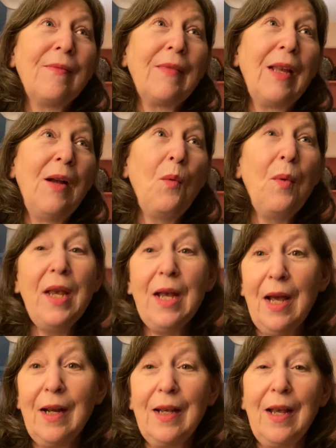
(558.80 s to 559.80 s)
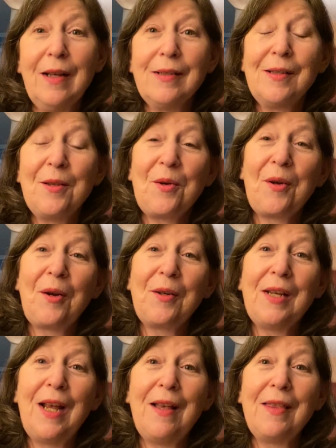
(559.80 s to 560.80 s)
Now, we had a counselor in our
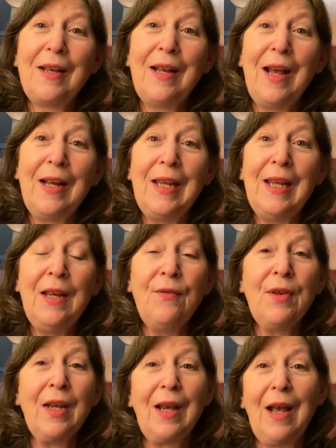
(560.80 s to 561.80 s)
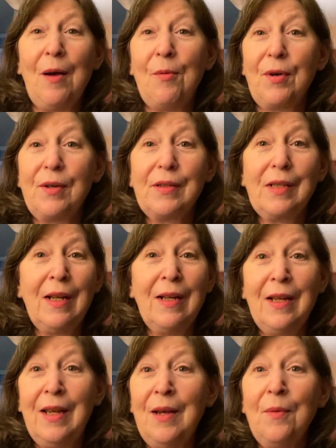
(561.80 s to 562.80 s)
town that had evening hours,
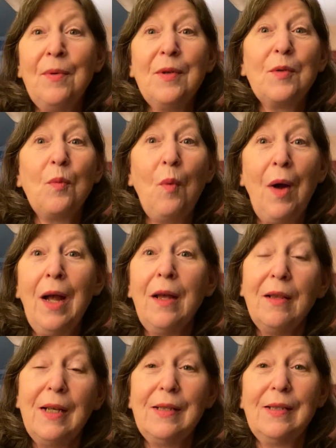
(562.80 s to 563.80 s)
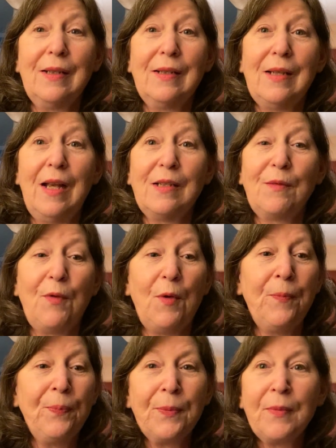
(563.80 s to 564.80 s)
and he was wildly successful